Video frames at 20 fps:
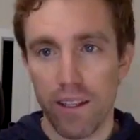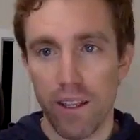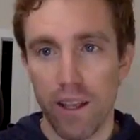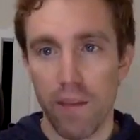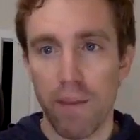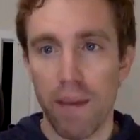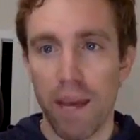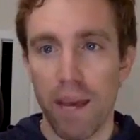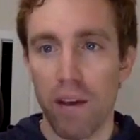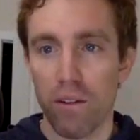
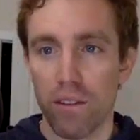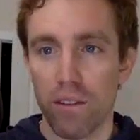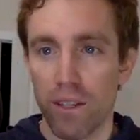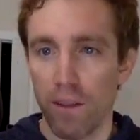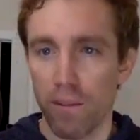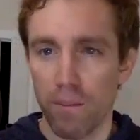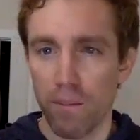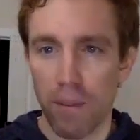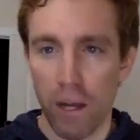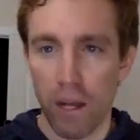about
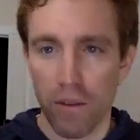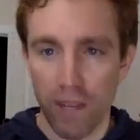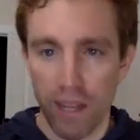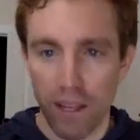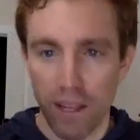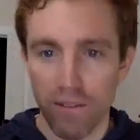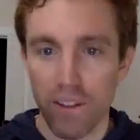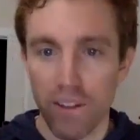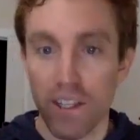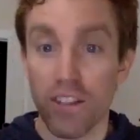something about
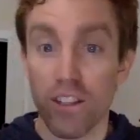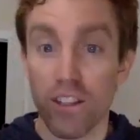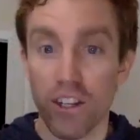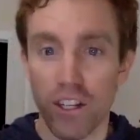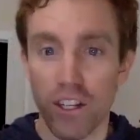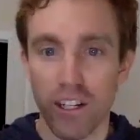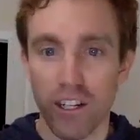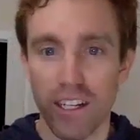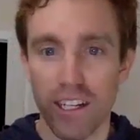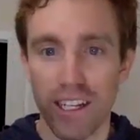Netflix
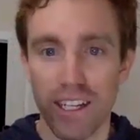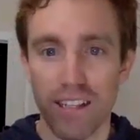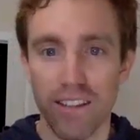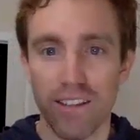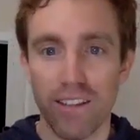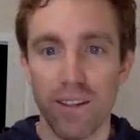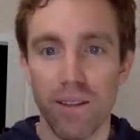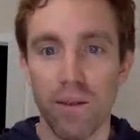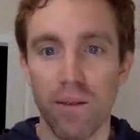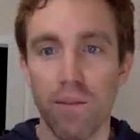
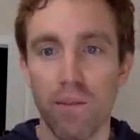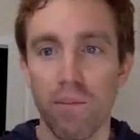earnings